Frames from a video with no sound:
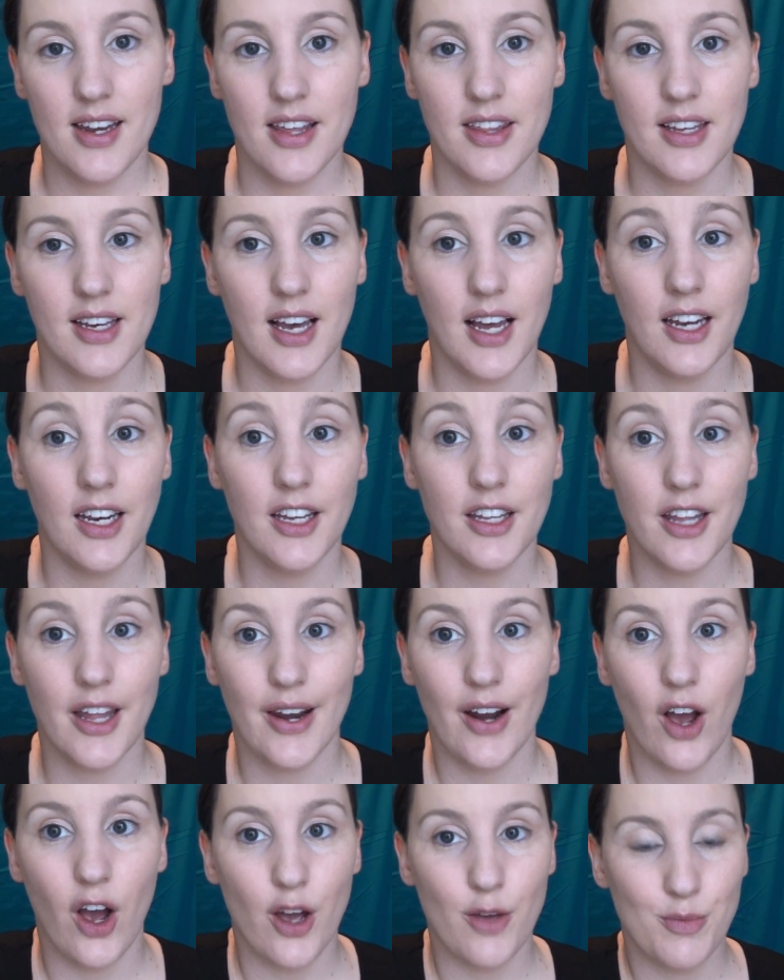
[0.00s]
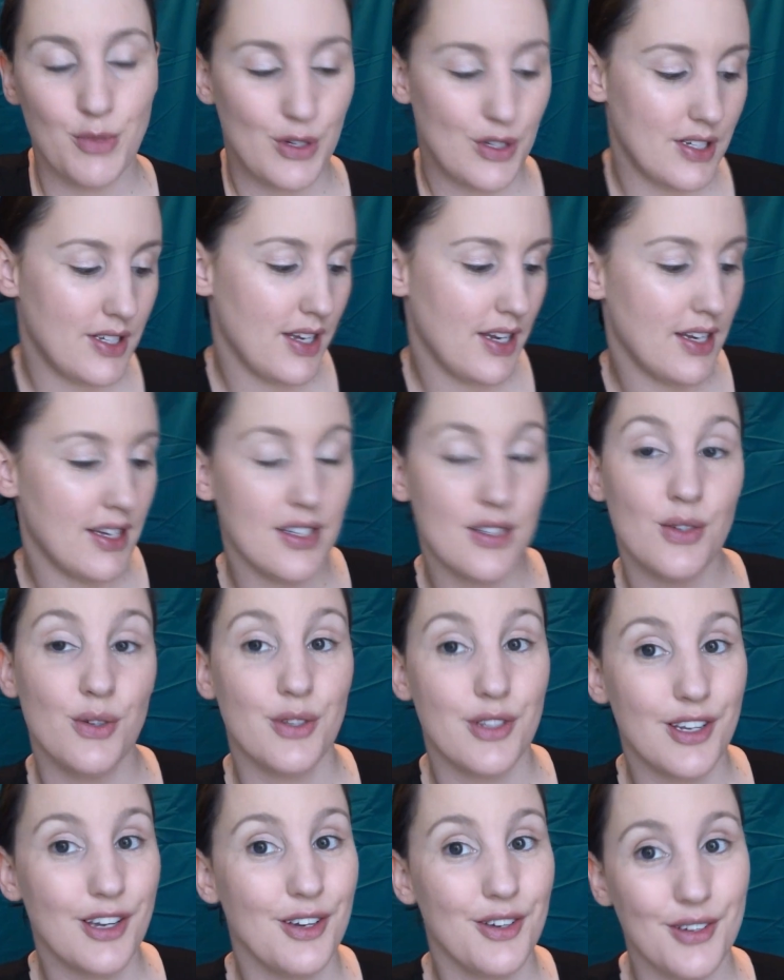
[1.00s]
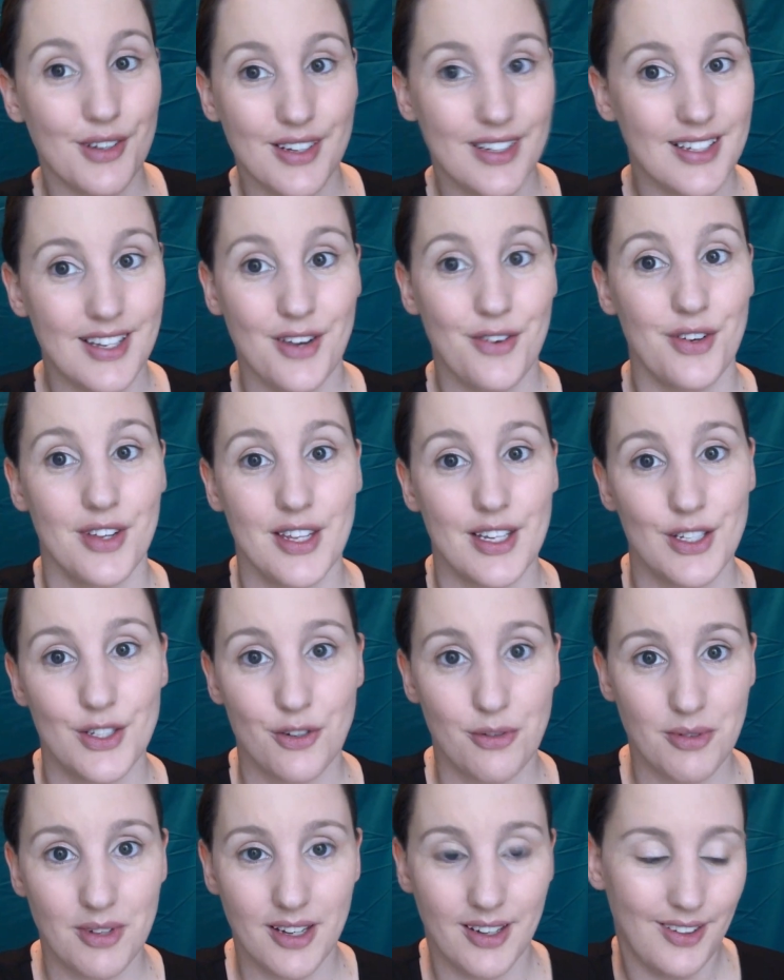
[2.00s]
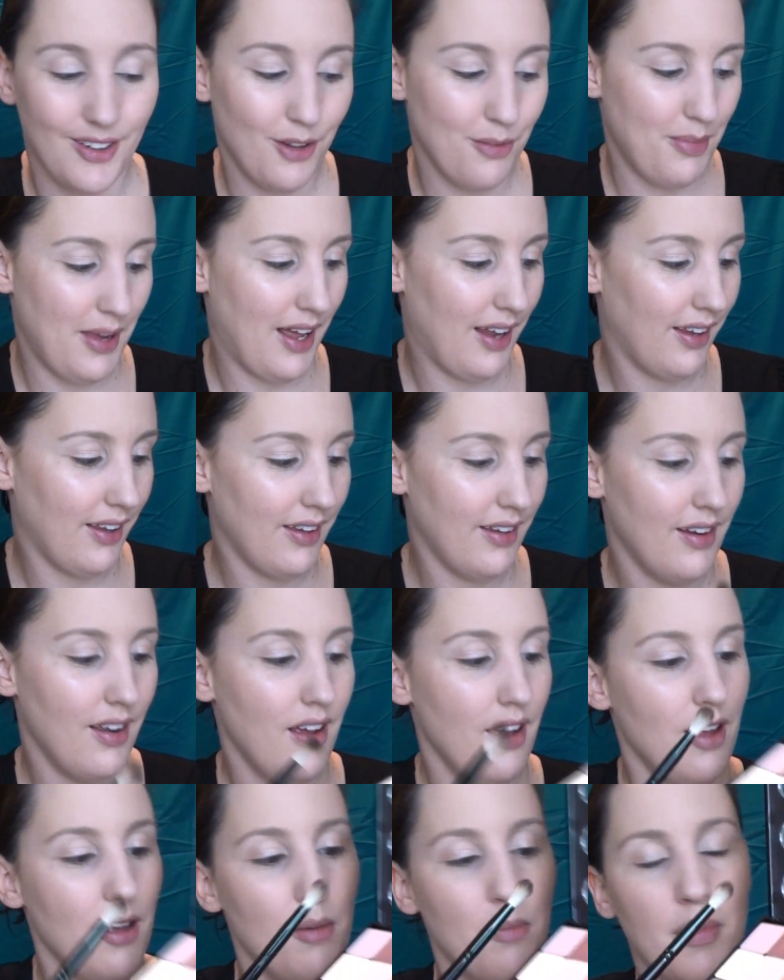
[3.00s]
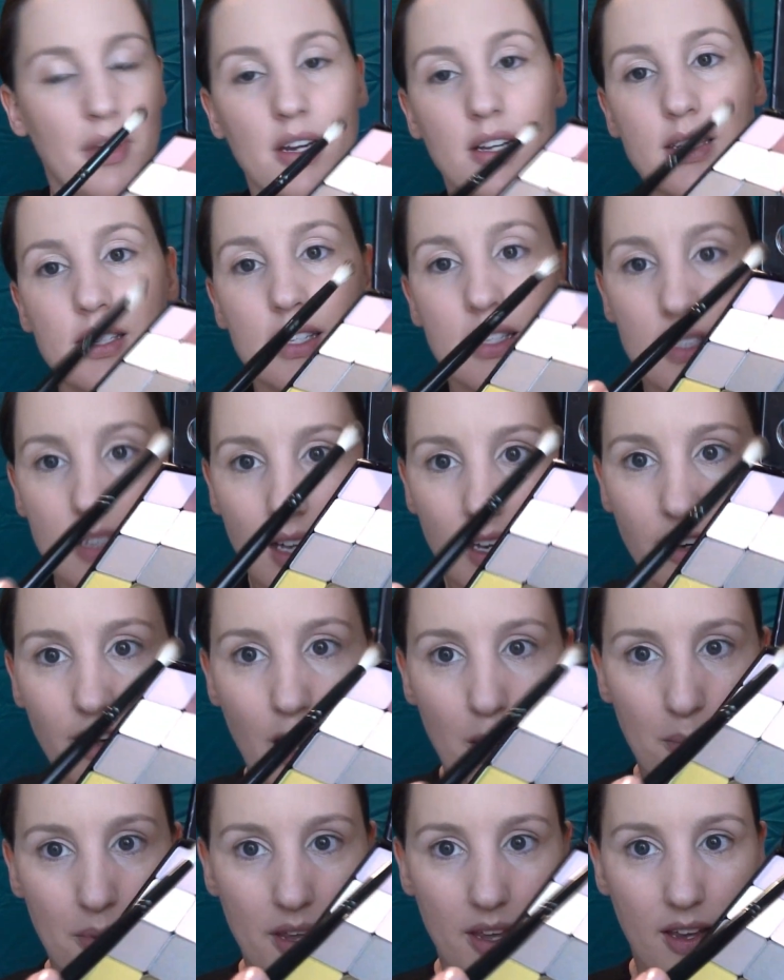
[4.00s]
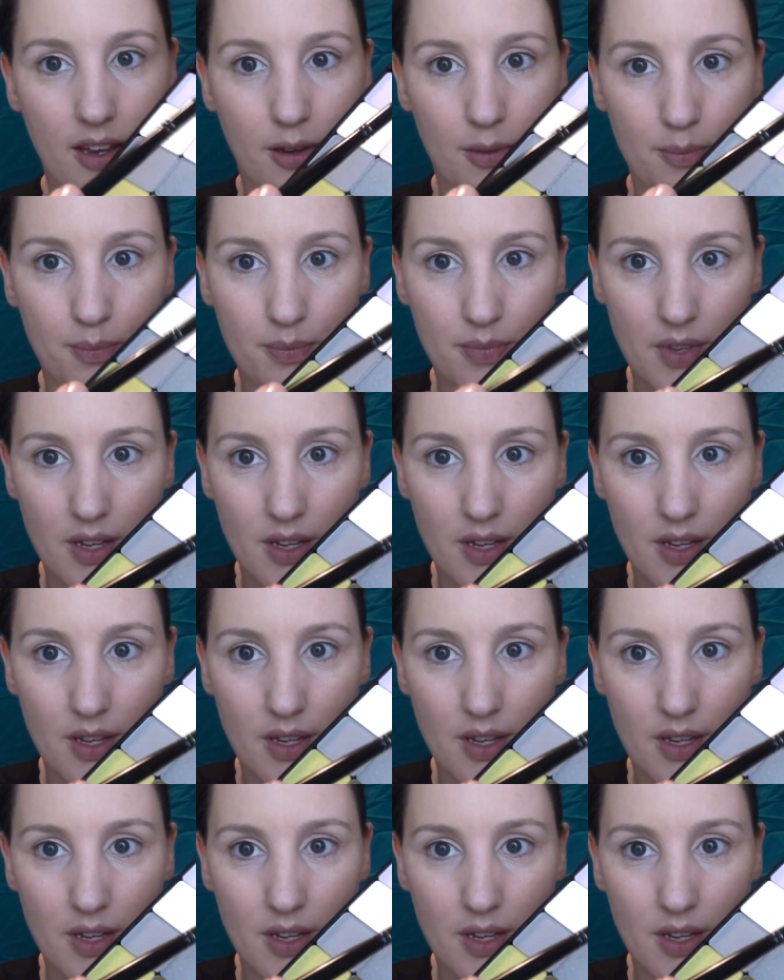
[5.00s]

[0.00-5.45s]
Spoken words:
Now the colour that I'm using is also, everything's from the Inglot palette, but it's this colour up here.